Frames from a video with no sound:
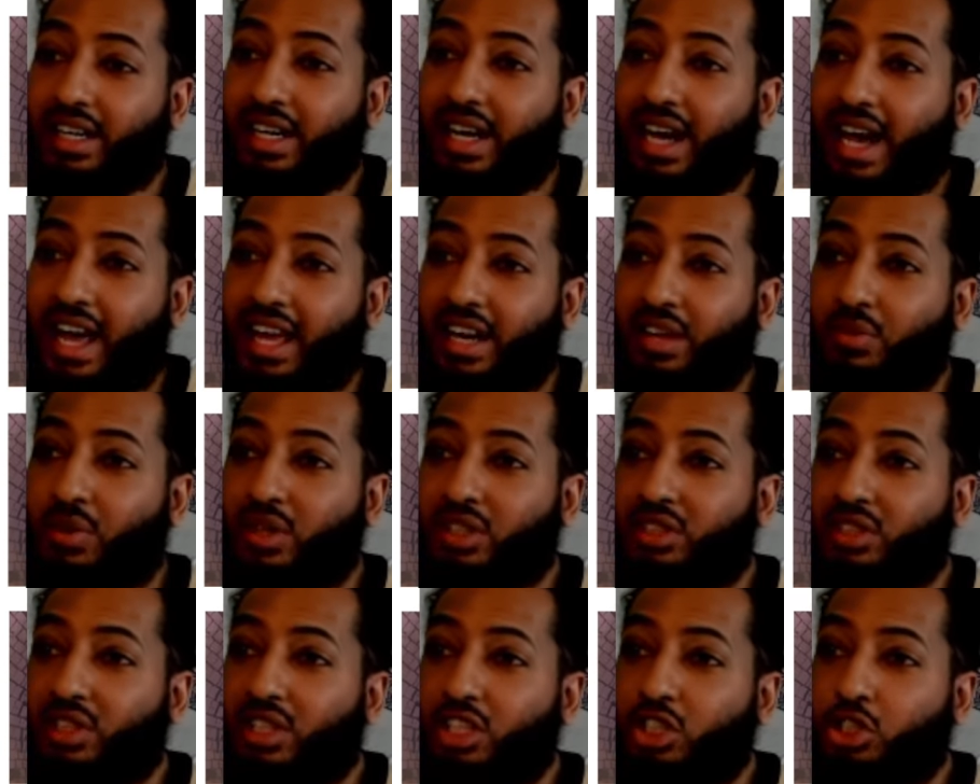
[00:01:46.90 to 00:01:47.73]
And it
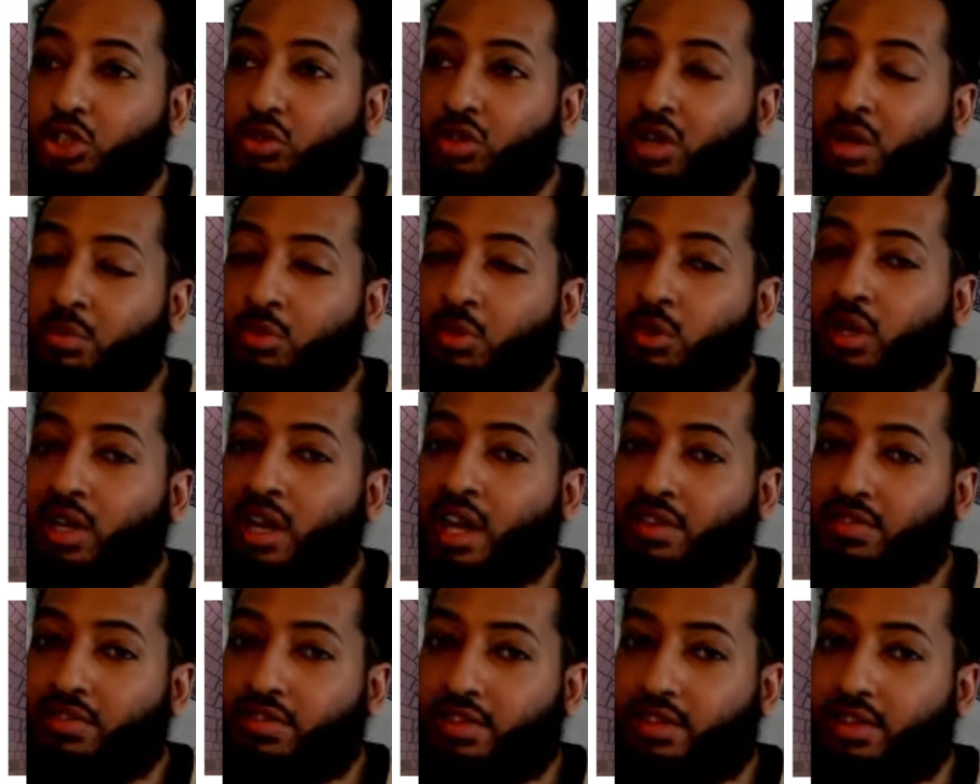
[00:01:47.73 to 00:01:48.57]
went to issue number
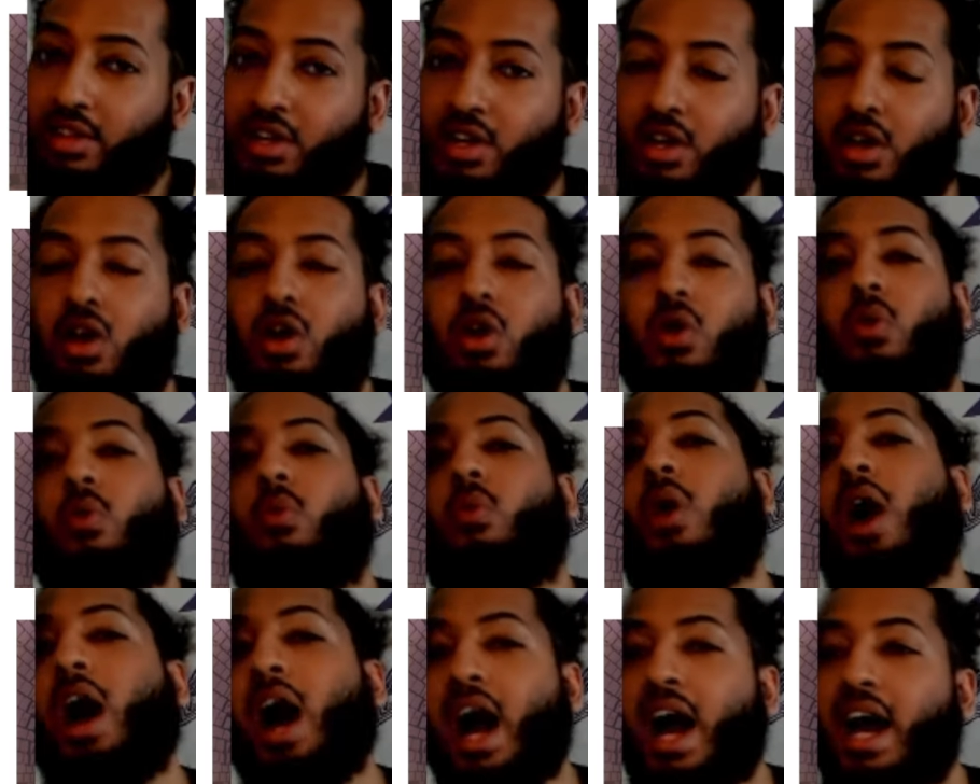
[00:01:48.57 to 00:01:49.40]
11.
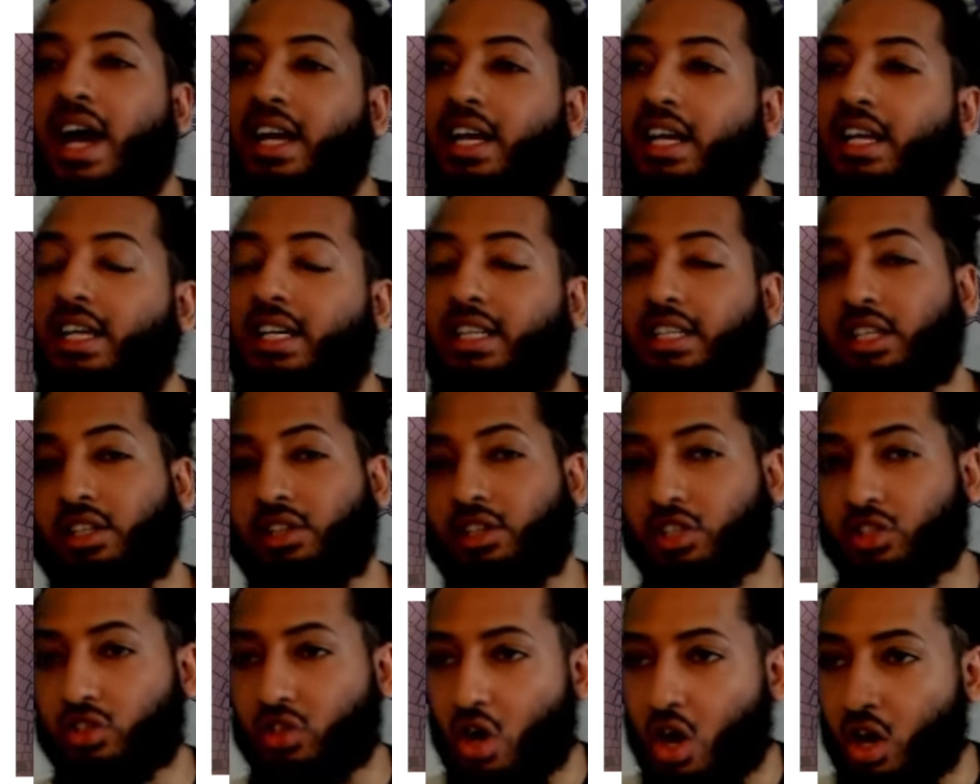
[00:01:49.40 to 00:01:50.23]
Why did
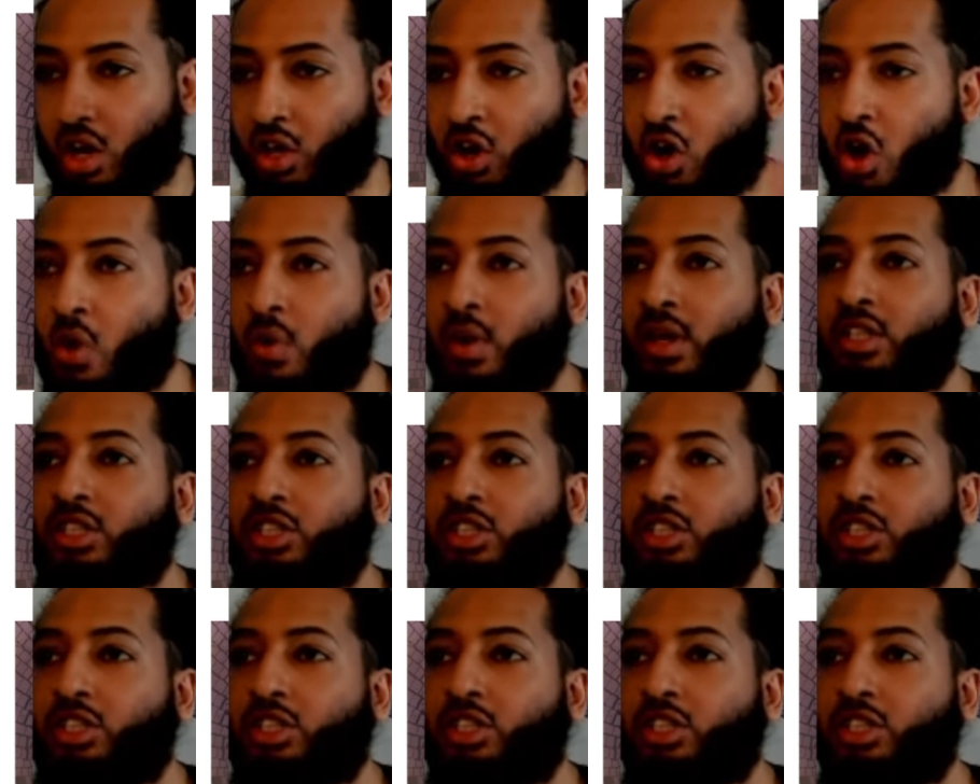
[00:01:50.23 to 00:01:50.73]
this ongoing